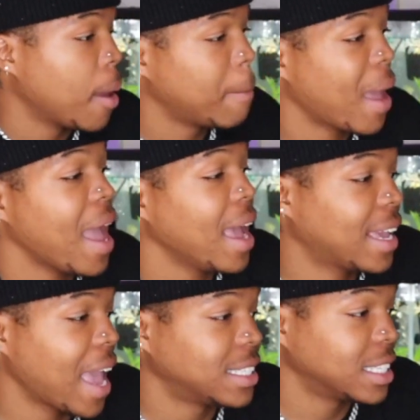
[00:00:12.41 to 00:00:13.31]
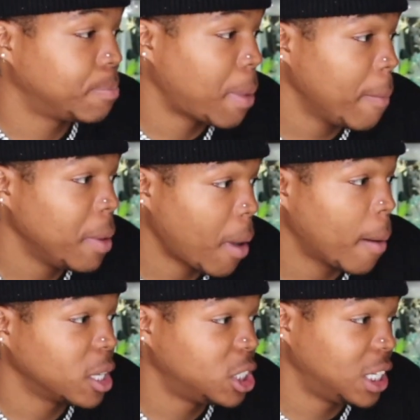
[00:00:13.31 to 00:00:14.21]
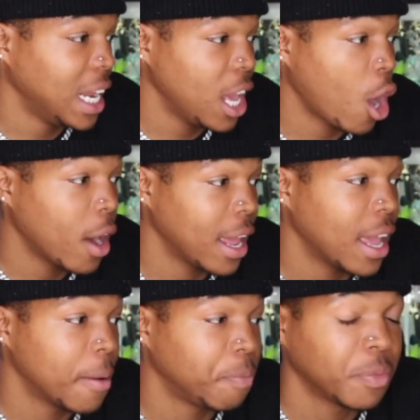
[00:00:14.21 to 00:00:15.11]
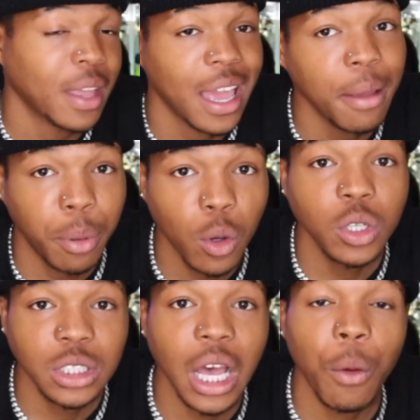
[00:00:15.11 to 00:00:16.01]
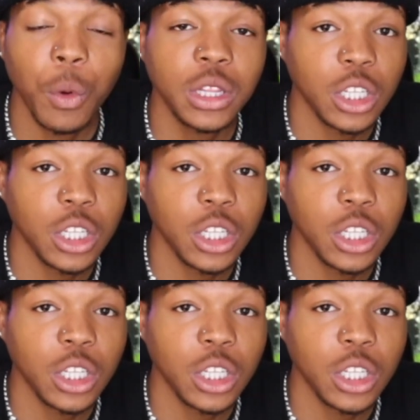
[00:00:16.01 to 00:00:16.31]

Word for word: Man catches baby mama cheating on him. He pulls up with the